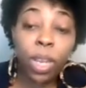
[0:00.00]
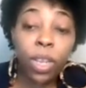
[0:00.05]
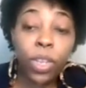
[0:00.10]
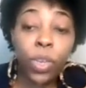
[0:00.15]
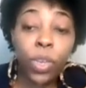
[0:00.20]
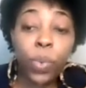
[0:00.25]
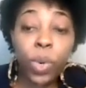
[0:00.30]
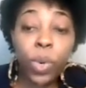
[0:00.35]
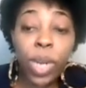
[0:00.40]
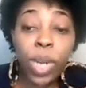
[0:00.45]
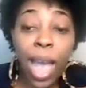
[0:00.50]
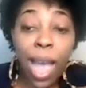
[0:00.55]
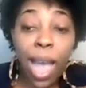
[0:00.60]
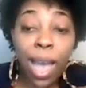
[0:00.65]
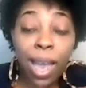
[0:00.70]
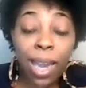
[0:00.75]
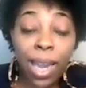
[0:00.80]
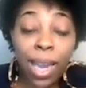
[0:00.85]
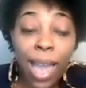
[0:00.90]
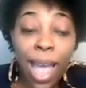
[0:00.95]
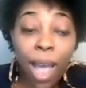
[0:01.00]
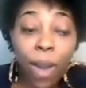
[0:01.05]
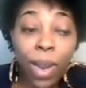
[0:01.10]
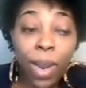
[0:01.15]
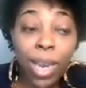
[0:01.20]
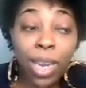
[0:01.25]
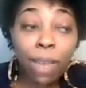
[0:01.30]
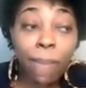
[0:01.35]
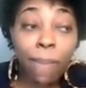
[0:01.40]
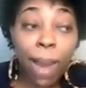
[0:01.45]
You will not allow
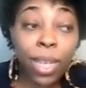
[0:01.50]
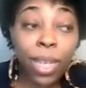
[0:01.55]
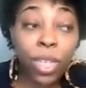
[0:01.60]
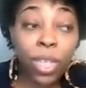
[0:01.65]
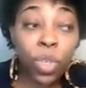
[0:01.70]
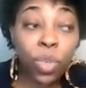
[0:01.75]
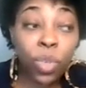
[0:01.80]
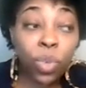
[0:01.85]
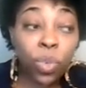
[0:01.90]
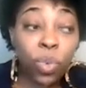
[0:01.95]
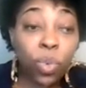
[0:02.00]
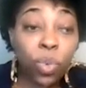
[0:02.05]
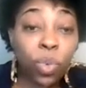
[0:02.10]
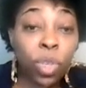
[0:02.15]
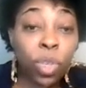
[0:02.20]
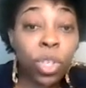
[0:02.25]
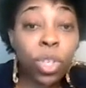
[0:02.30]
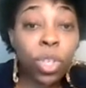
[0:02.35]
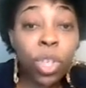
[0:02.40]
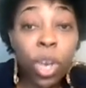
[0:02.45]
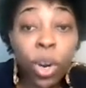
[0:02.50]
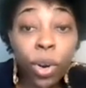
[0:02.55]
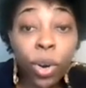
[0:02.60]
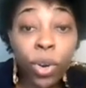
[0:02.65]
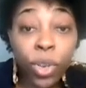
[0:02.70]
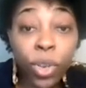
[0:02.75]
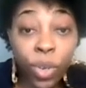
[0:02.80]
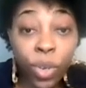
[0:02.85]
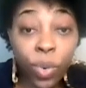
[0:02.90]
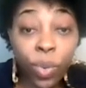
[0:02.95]
anybody to deter
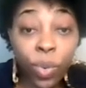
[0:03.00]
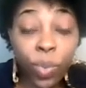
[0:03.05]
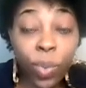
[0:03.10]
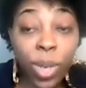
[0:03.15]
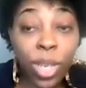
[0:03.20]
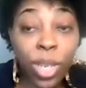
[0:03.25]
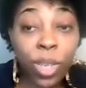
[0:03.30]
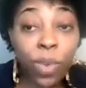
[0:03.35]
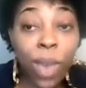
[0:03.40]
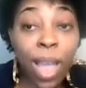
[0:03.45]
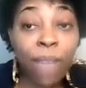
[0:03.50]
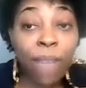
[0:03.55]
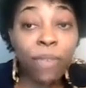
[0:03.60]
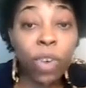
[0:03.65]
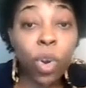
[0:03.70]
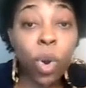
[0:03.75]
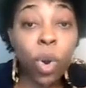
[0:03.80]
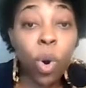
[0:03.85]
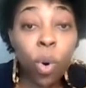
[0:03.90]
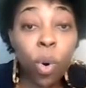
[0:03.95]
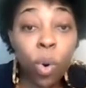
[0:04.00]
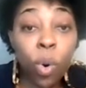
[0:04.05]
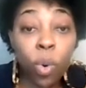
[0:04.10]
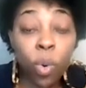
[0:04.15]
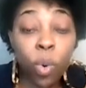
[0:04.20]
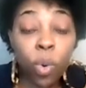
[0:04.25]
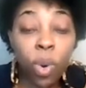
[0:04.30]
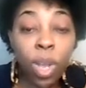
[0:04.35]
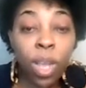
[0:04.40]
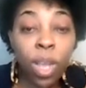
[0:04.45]
you when you have a
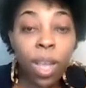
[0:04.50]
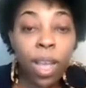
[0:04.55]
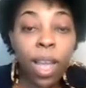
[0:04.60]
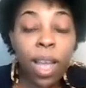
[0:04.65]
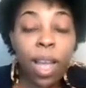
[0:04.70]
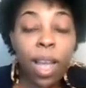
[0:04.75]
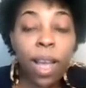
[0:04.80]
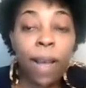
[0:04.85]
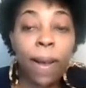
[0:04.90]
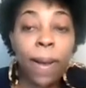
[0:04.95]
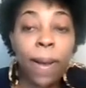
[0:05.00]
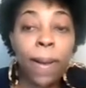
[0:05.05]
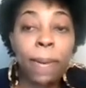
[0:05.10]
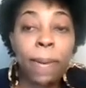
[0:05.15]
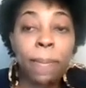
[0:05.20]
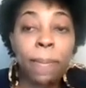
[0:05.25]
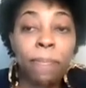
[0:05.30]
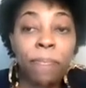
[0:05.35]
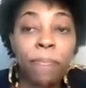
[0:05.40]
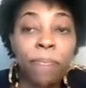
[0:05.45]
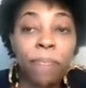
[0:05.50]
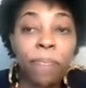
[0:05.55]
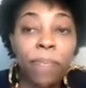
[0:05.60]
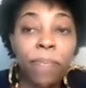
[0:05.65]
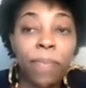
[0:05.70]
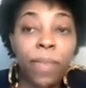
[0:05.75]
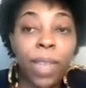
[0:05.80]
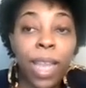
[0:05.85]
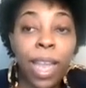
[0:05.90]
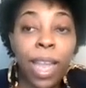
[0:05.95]
goal. Um,
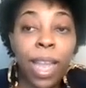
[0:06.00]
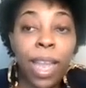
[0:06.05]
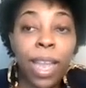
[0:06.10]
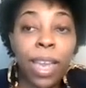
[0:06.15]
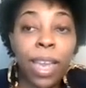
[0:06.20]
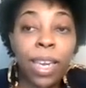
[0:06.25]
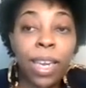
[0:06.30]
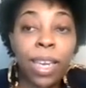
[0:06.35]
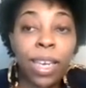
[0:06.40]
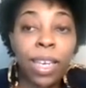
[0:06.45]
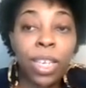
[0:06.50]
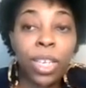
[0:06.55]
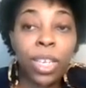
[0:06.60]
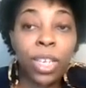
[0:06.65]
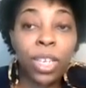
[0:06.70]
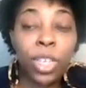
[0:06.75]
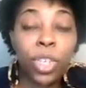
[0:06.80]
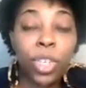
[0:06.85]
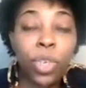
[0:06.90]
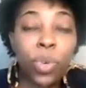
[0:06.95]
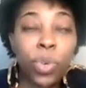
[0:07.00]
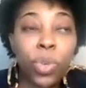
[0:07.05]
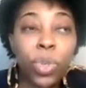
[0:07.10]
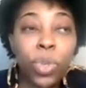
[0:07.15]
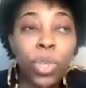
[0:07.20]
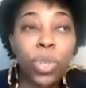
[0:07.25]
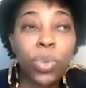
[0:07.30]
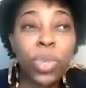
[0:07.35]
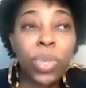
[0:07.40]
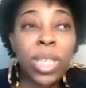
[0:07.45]
and
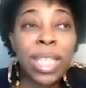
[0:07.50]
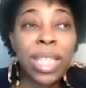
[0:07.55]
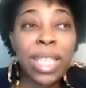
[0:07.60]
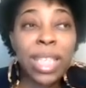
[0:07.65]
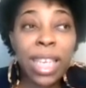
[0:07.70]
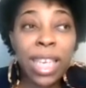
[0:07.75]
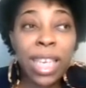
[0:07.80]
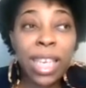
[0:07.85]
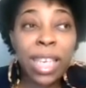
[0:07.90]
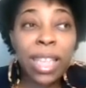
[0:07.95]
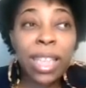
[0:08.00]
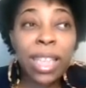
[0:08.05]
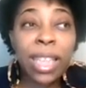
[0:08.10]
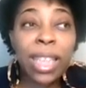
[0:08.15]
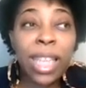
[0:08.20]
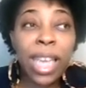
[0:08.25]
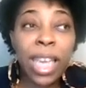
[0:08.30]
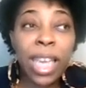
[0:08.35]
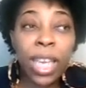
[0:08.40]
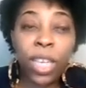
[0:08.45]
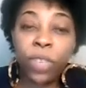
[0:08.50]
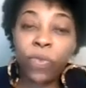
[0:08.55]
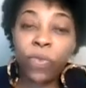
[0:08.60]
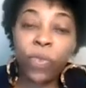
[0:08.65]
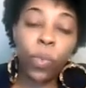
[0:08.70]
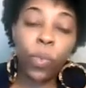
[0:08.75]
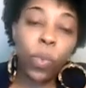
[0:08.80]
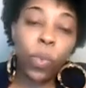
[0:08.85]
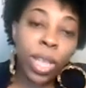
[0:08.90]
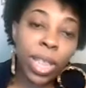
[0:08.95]
you'll see things
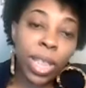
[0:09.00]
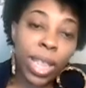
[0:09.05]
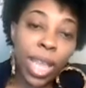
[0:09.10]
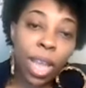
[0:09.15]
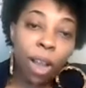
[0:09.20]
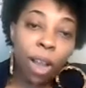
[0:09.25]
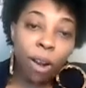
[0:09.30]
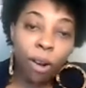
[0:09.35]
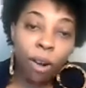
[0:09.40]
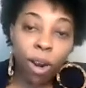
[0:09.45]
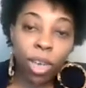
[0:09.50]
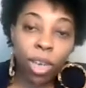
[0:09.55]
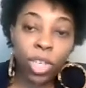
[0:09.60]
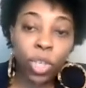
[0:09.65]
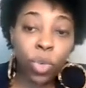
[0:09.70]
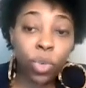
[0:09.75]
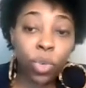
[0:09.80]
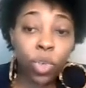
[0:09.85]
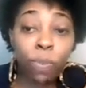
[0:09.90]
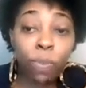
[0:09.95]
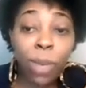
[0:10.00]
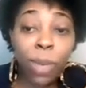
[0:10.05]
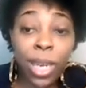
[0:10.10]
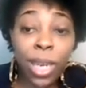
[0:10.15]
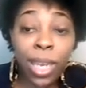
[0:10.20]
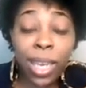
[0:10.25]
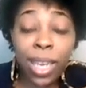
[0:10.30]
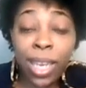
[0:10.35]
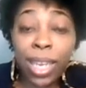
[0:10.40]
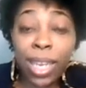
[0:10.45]
for what they are. Social
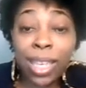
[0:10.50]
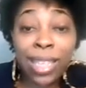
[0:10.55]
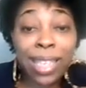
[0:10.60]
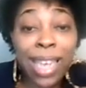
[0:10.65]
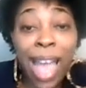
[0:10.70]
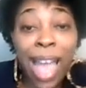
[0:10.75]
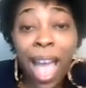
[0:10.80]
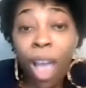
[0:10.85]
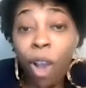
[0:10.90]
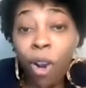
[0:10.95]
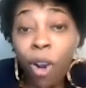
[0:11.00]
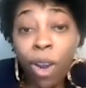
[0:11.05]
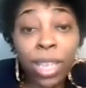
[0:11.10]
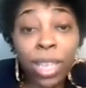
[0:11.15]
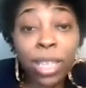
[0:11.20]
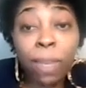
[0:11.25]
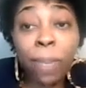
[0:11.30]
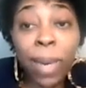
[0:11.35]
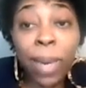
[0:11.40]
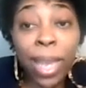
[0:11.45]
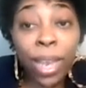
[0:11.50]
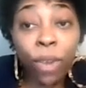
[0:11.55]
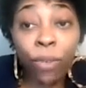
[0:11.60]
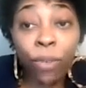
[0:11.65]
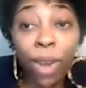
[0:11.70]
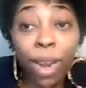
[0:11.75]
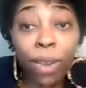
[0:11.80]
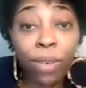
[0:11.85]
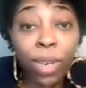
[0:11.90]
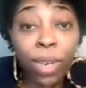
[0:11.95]
media is not art, it's a
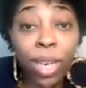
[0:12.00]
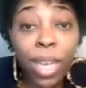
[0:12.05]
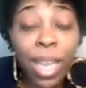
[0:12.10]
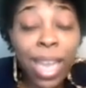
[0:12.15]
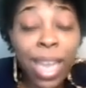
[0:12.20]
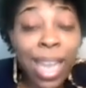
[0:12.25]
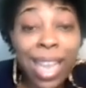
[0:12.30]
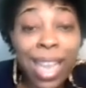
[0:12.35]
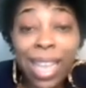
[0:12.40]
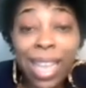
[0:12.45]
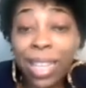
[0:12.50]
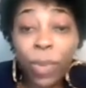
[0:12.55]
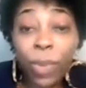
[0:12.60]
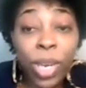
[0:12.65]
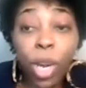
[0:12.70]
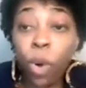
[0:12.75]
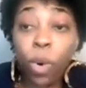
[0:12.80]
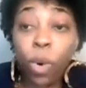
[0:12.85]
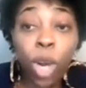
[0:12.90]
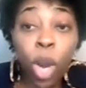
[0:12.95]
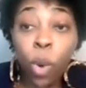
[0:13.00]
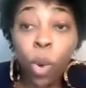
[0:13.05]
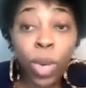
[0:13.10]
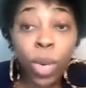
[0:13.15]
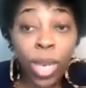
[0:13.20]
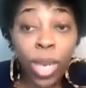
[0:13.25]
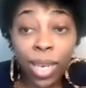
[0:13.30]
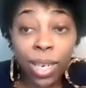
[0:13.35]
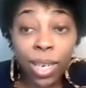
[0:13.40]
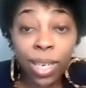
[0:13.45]
playground. We don't
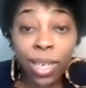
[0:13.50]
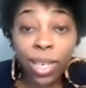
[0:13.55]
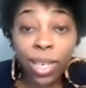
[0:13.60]
own it.